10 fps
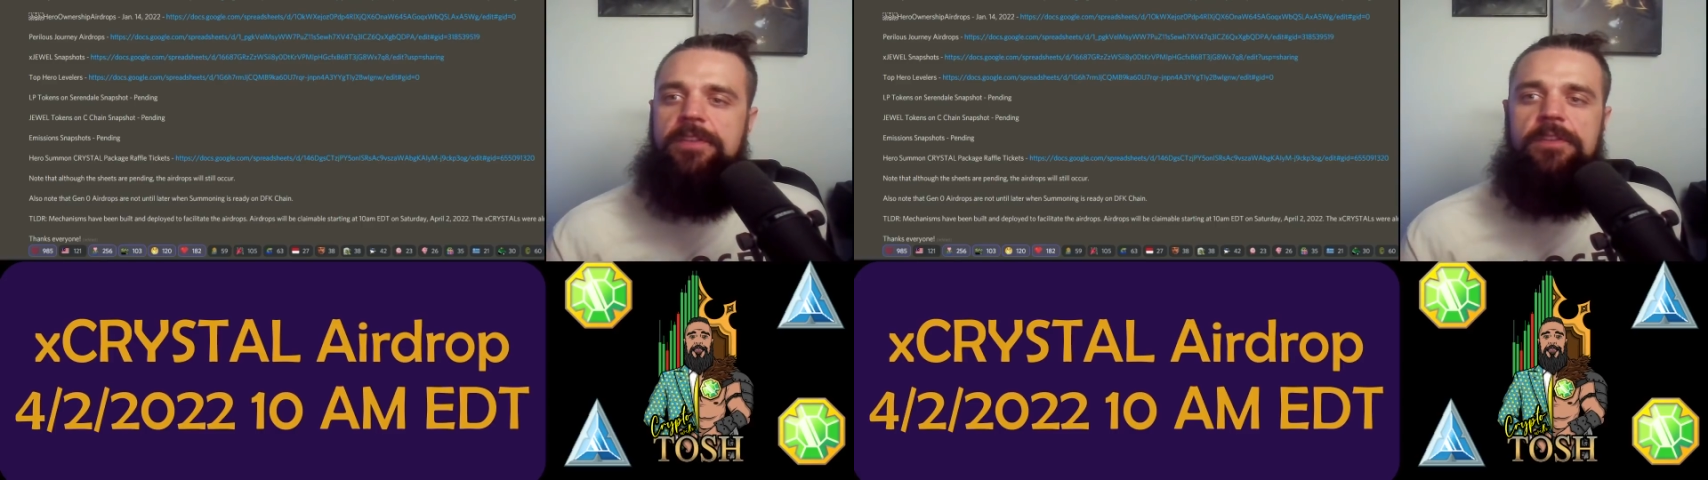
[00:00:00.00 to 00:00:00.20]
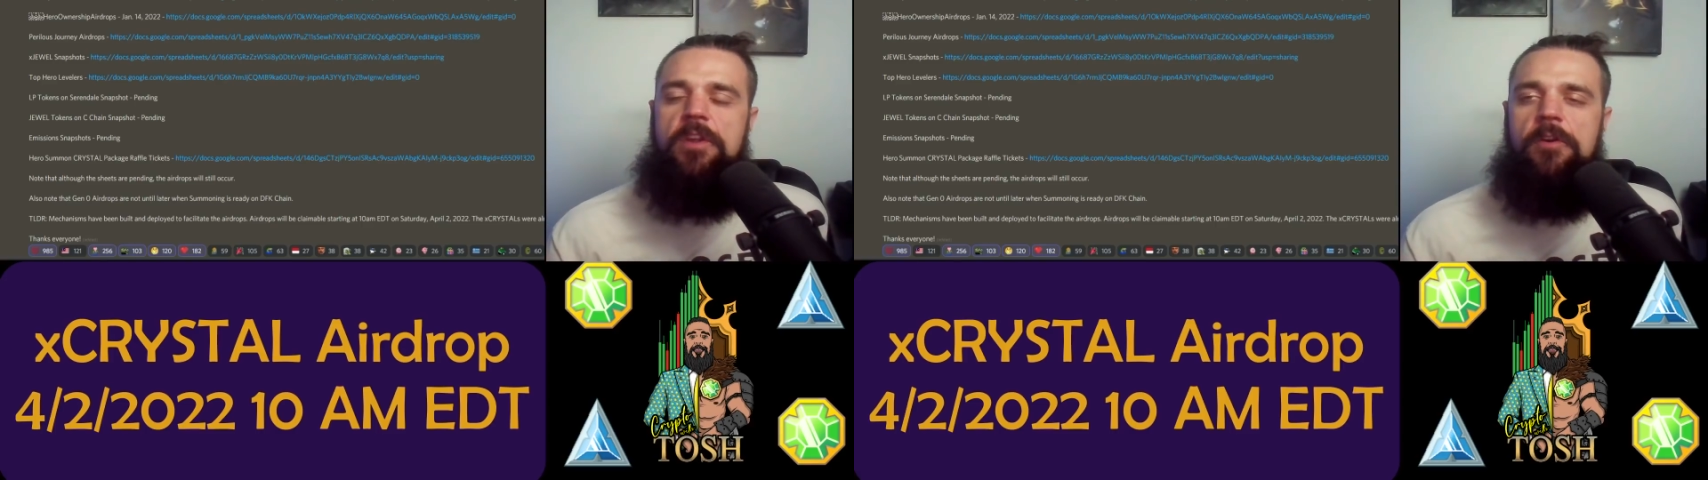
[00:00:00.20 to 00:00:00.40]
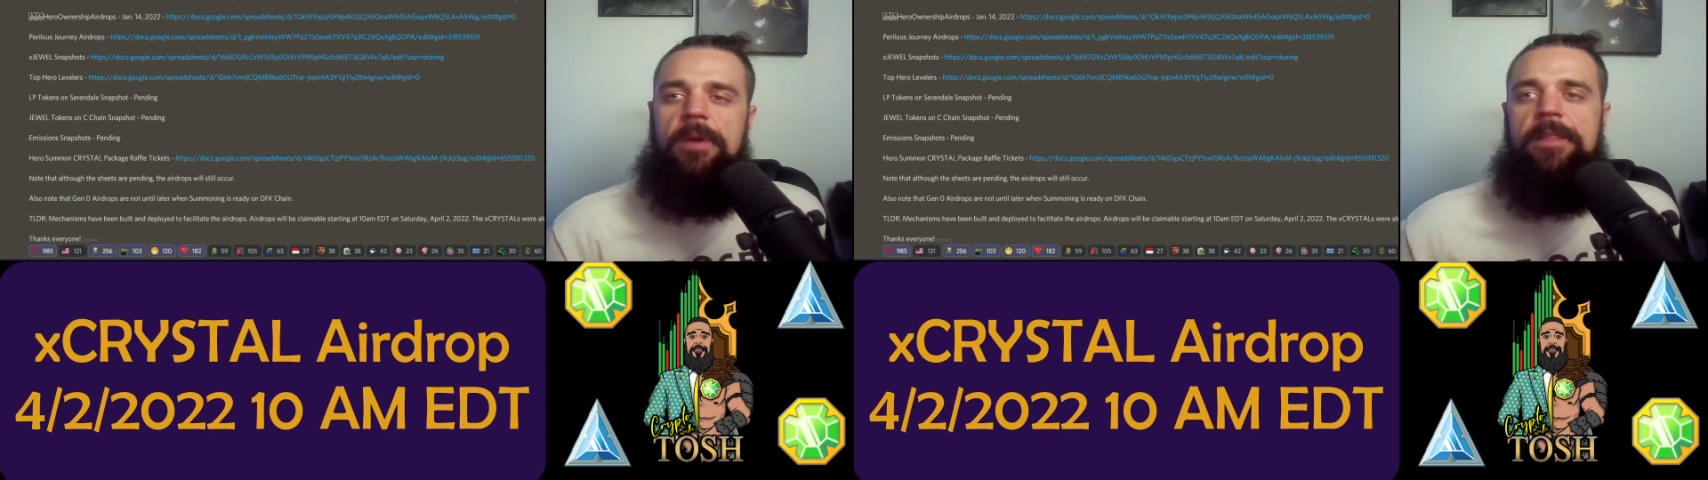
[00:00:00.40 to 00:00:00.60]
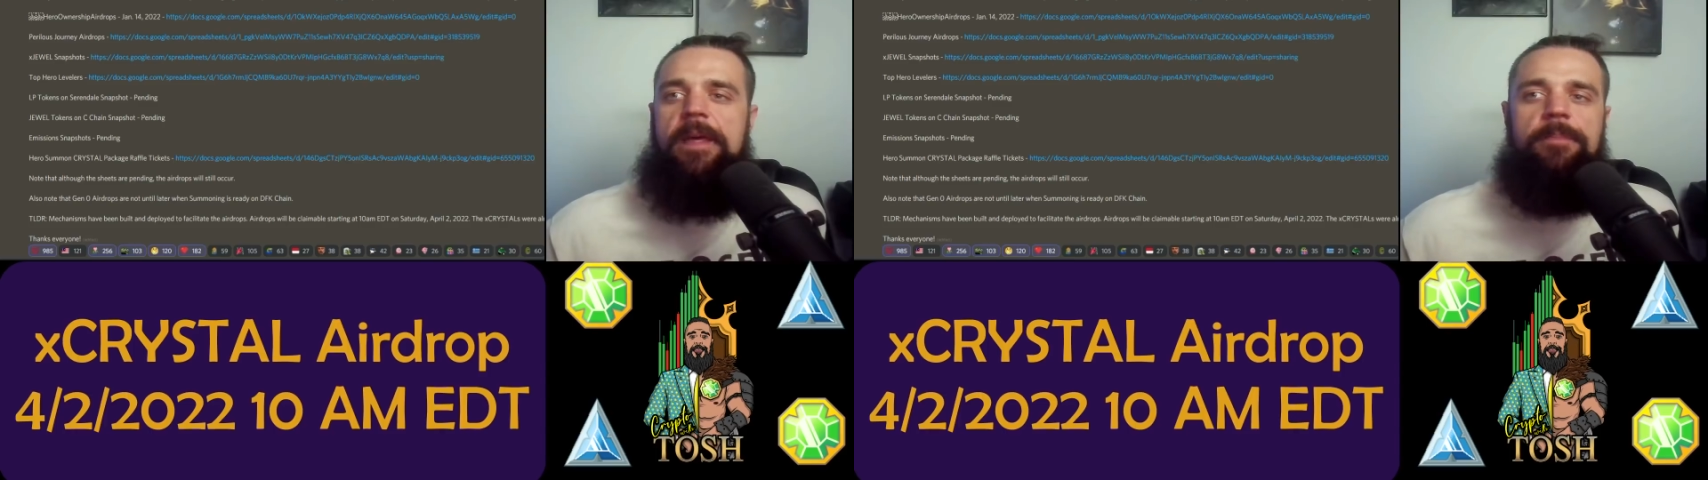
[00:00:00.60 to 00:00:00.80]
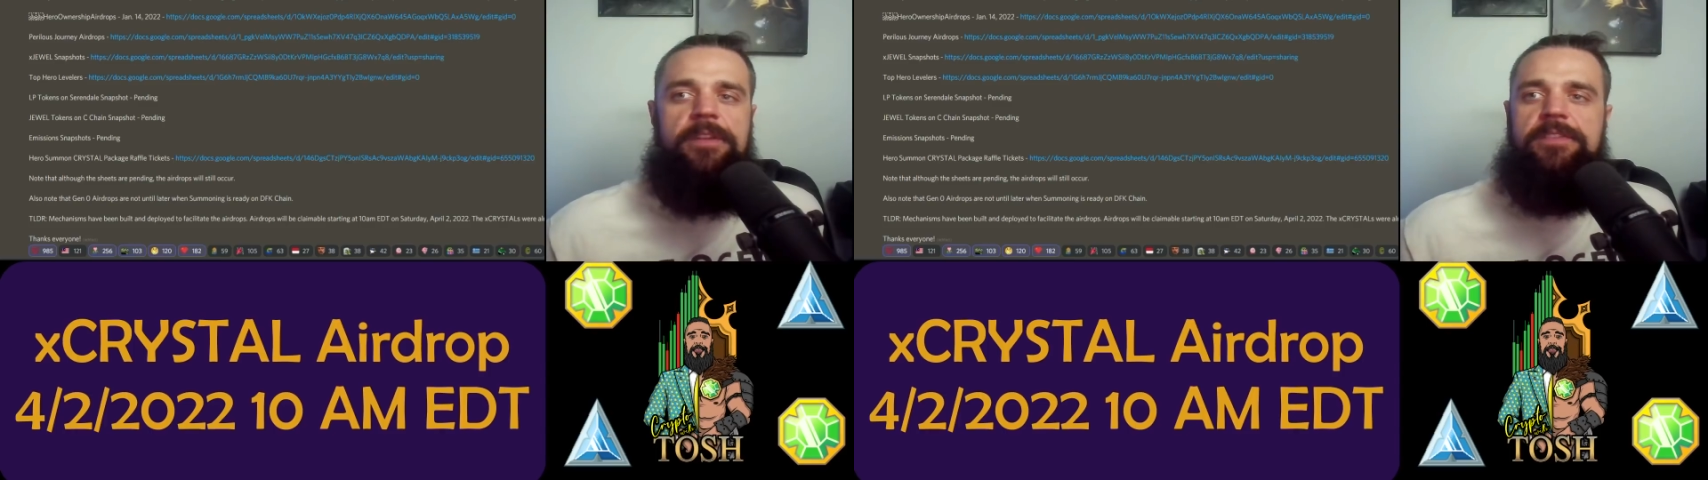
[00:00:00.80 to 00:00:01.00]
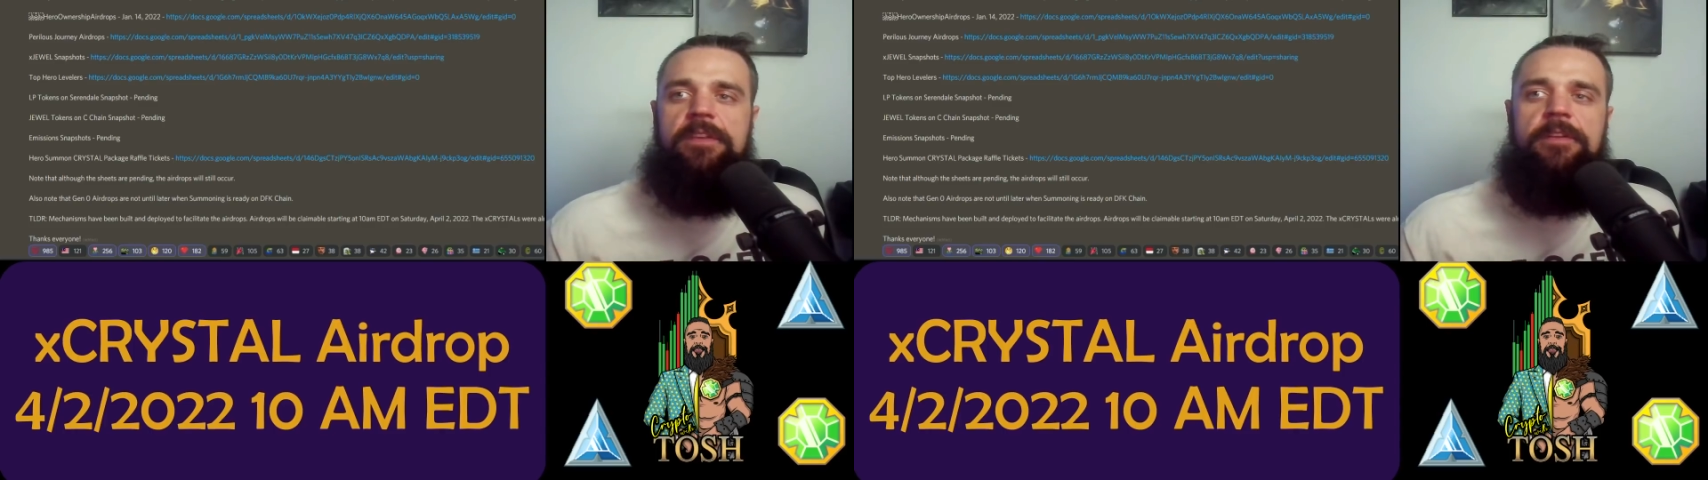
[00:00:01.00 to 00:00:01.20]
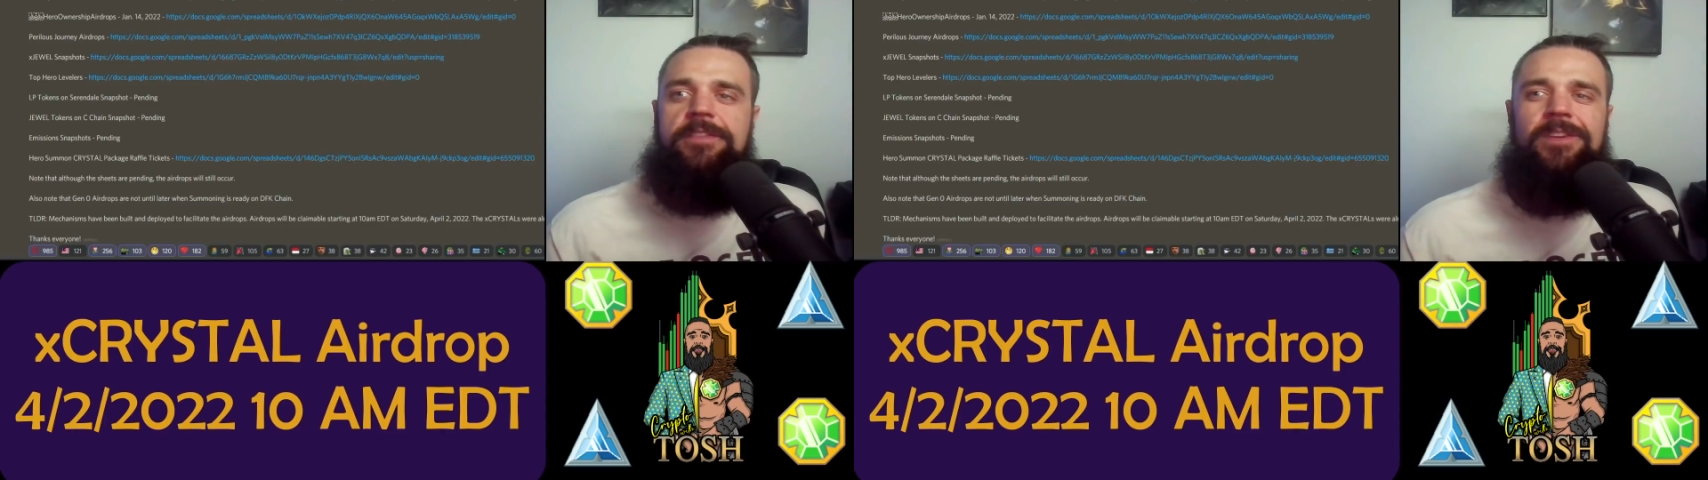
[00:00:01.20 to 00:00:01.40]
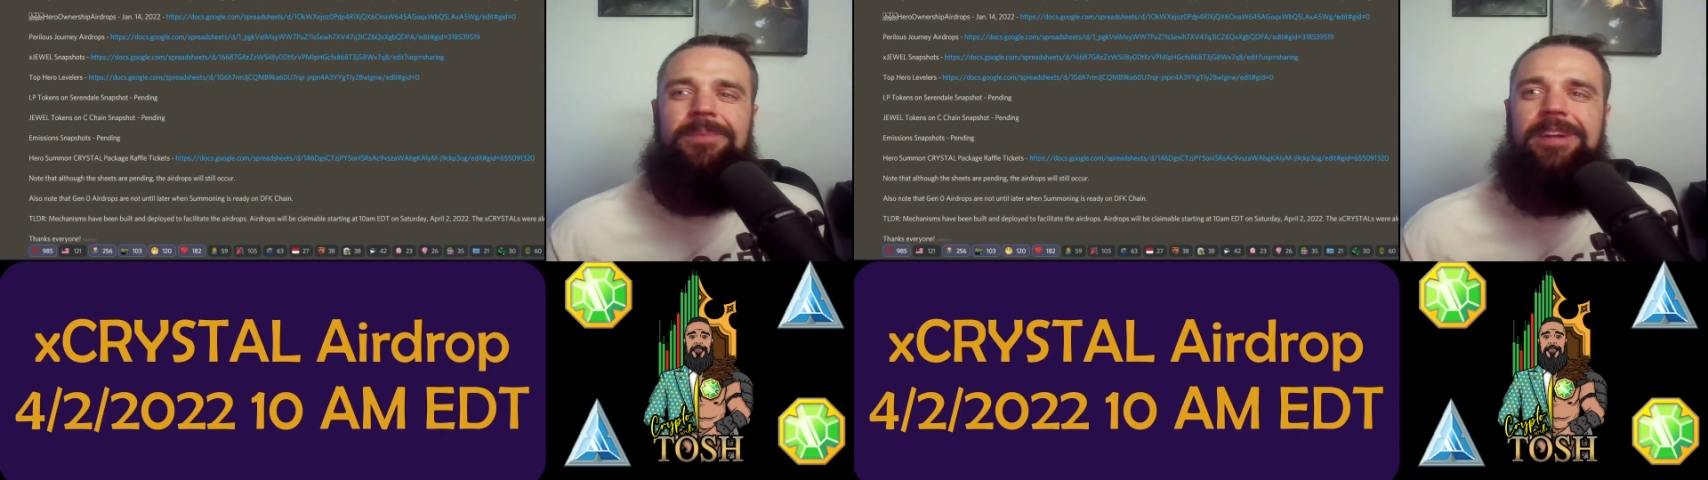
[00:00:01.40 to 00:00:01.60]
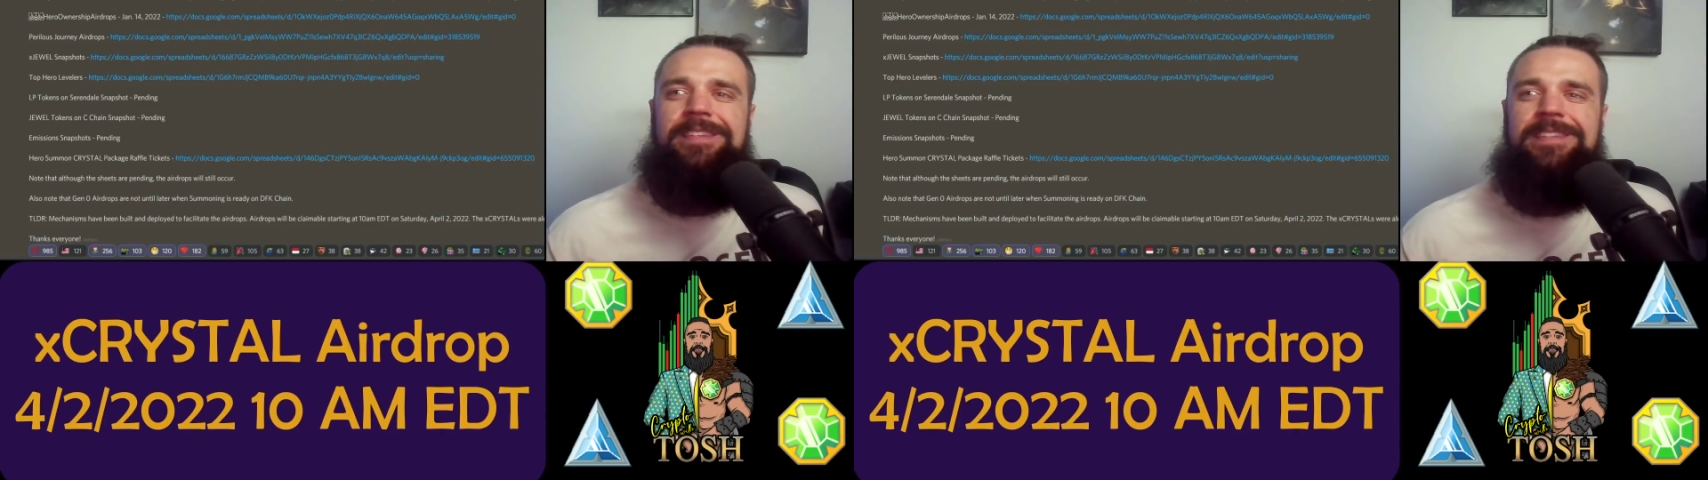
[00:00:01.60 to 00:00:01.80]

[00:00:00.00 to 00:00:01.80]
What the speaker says: no way that the crystal price